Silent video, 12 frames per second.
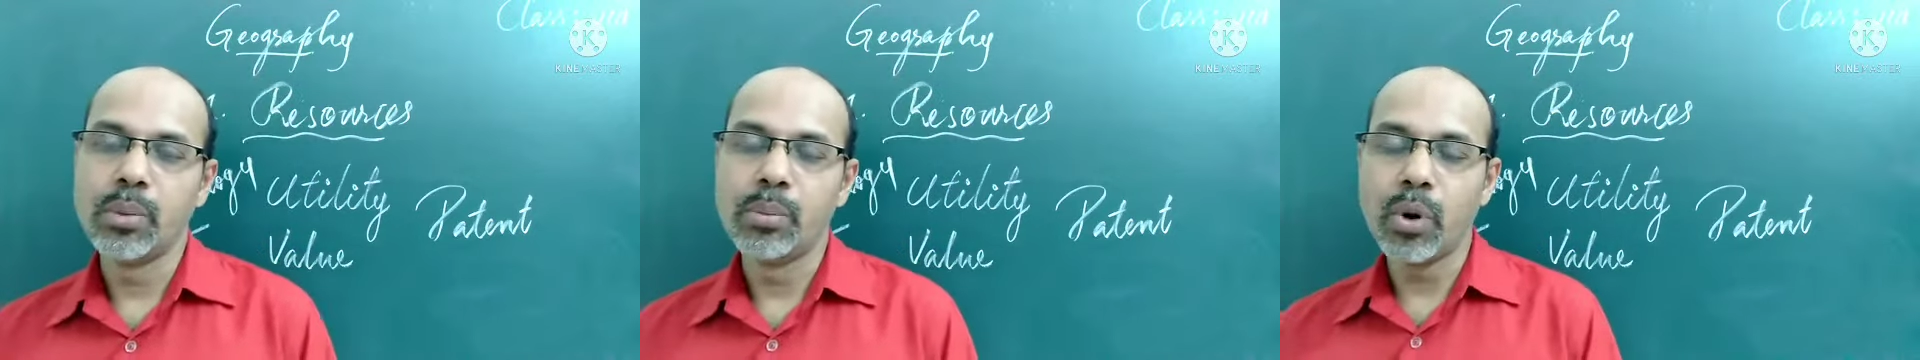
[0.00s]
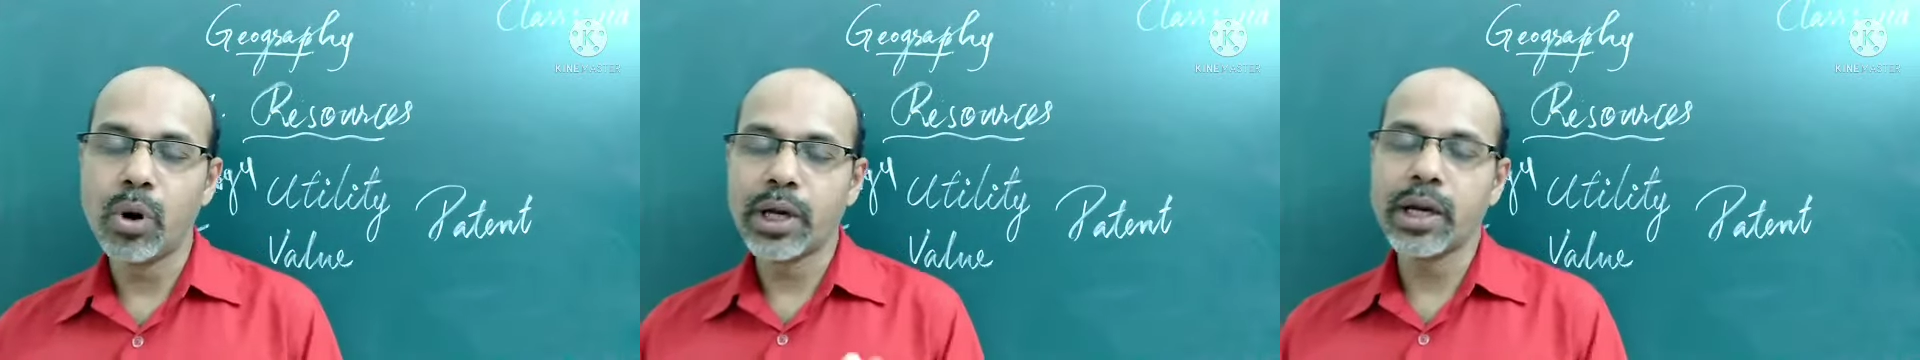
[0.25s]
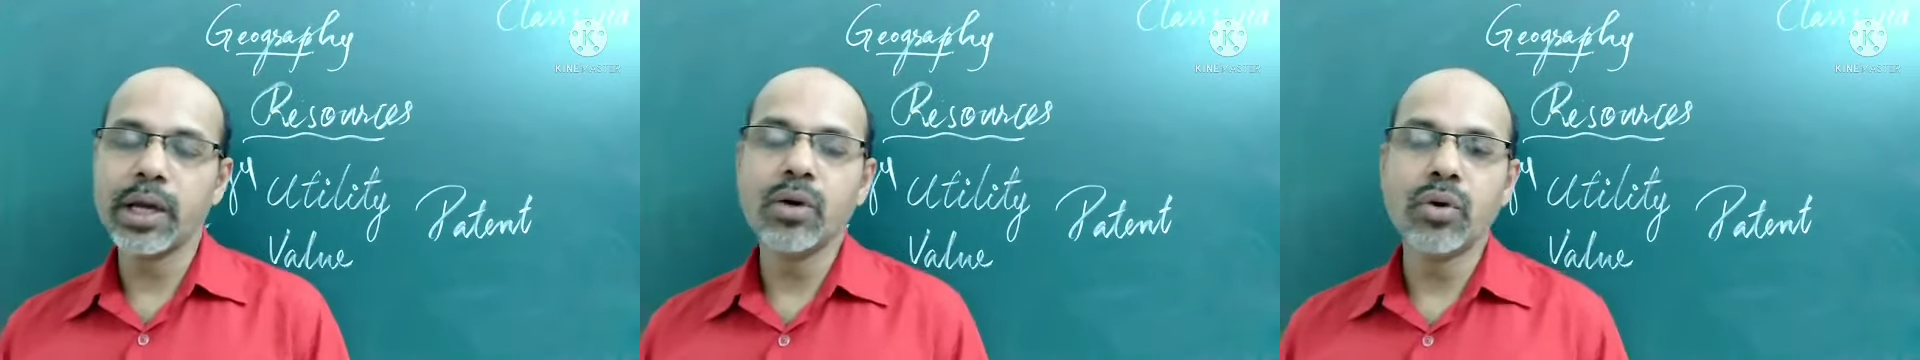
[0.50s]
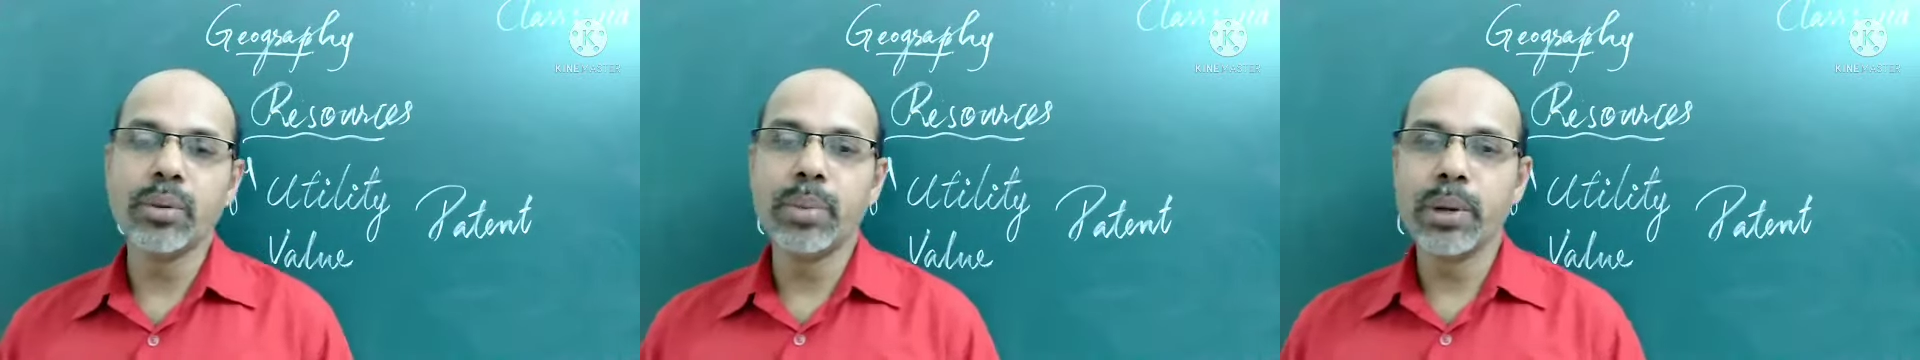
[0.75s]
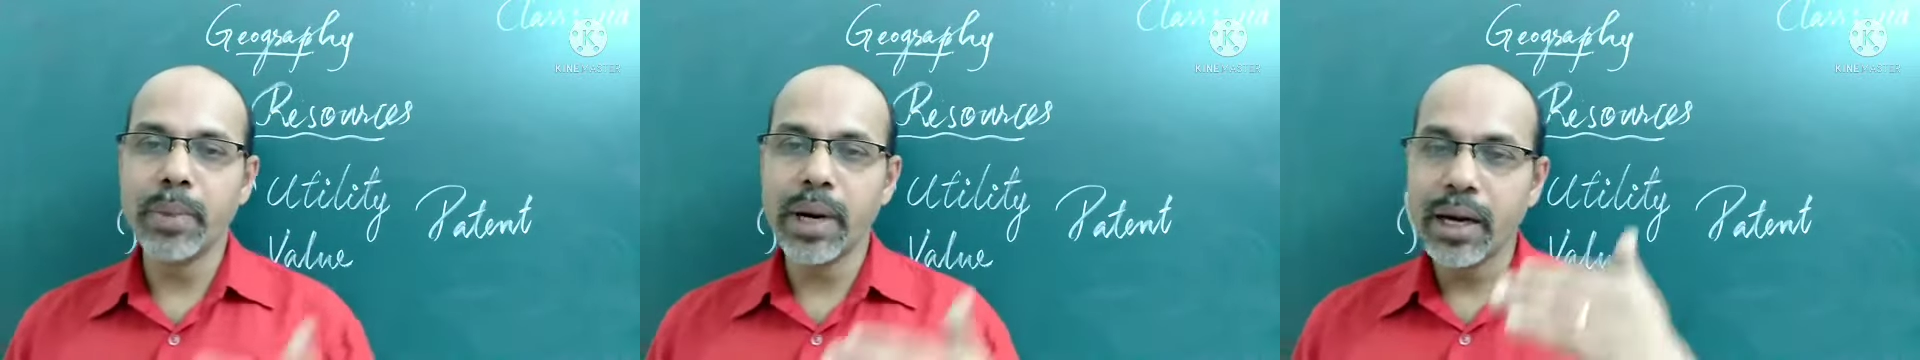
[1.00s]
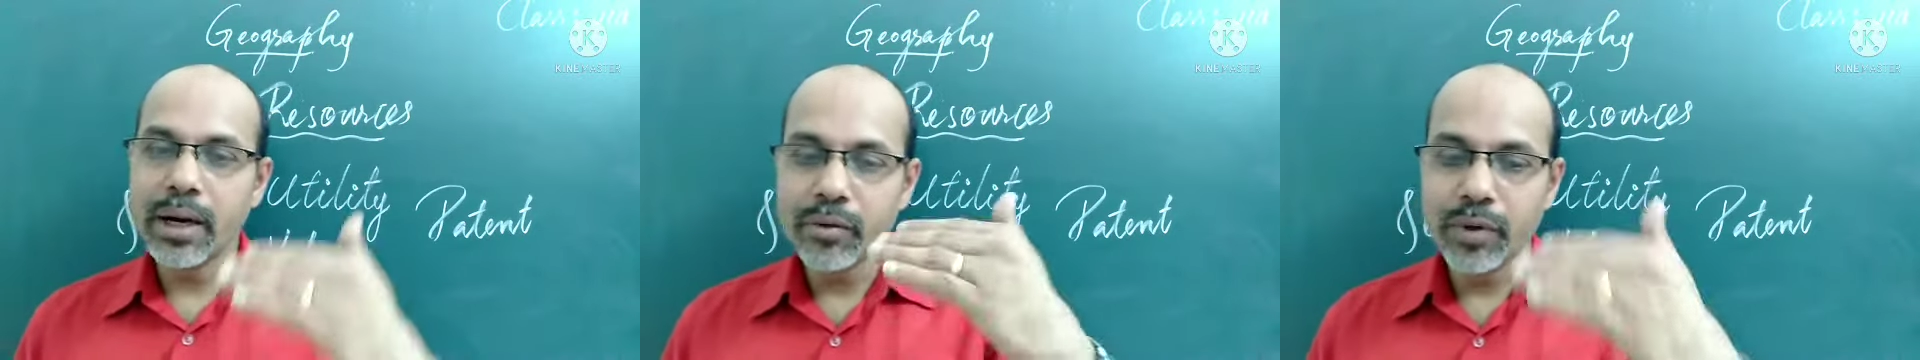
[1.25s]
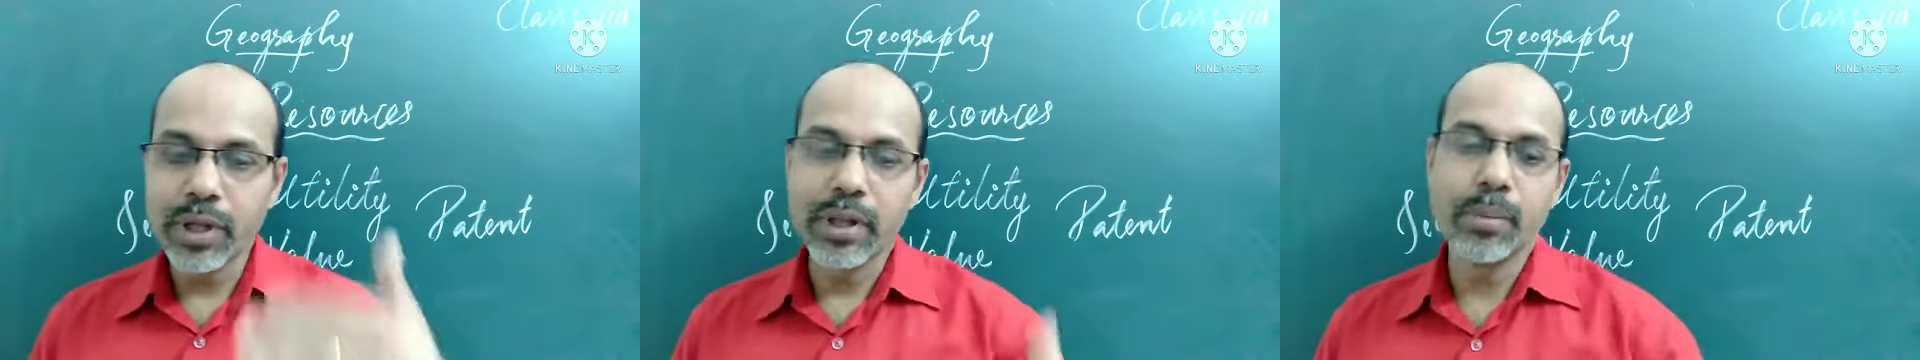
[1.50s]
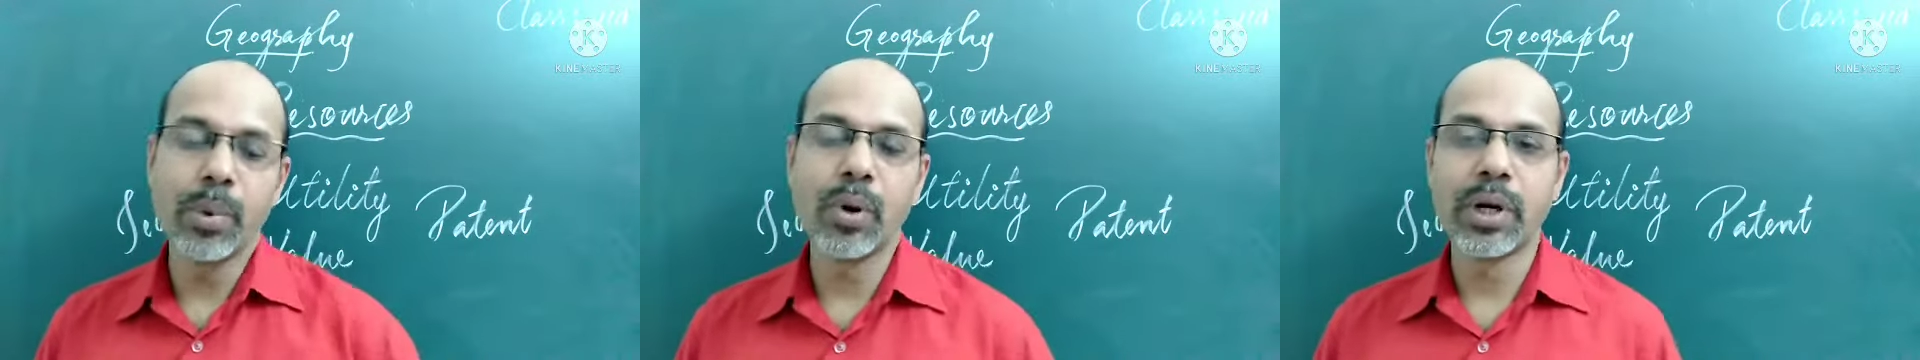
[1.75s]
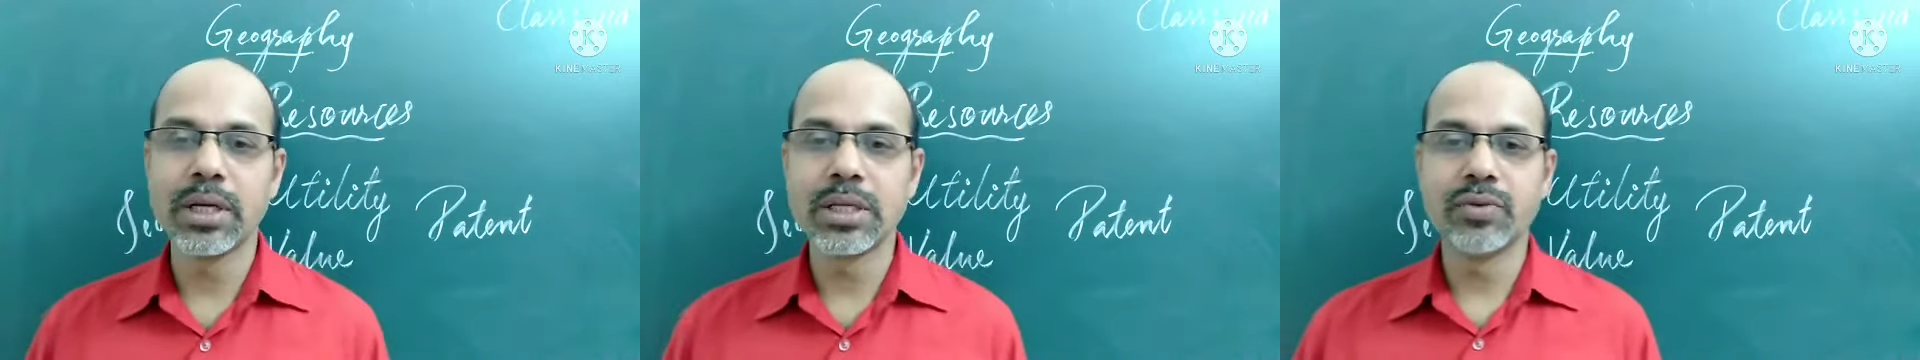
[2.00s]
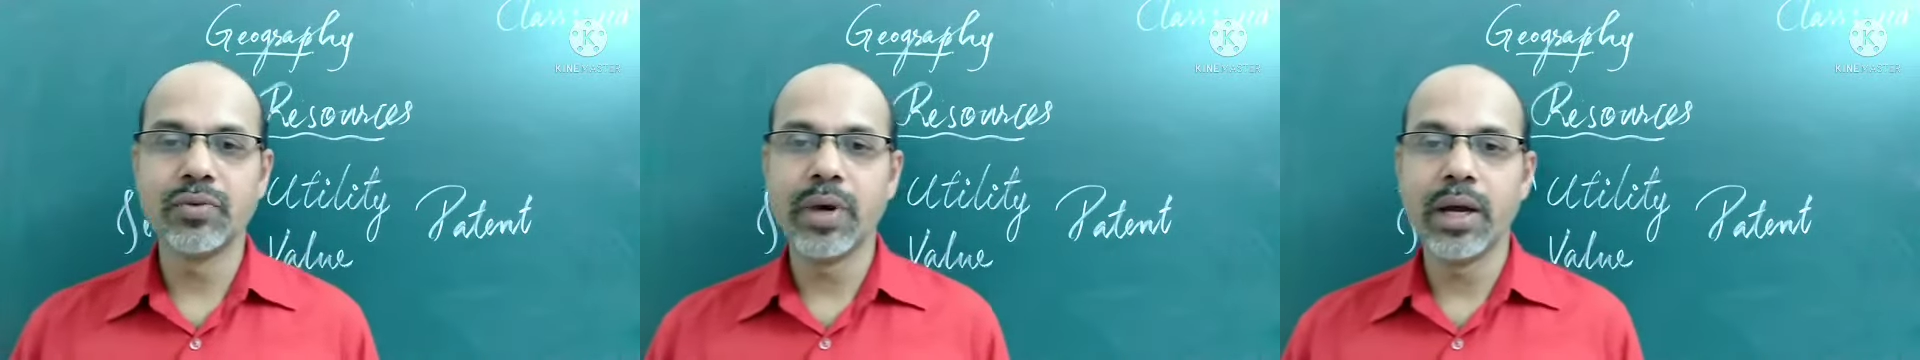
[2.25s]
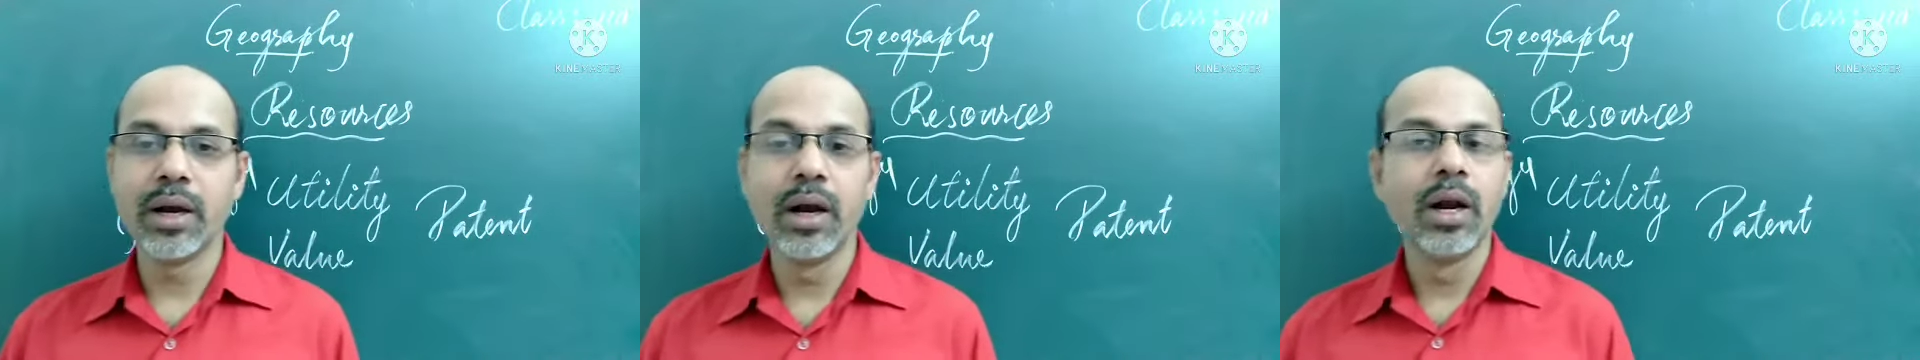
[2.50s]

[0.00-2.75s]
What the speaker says: Pottery could be made with the potter's wheel.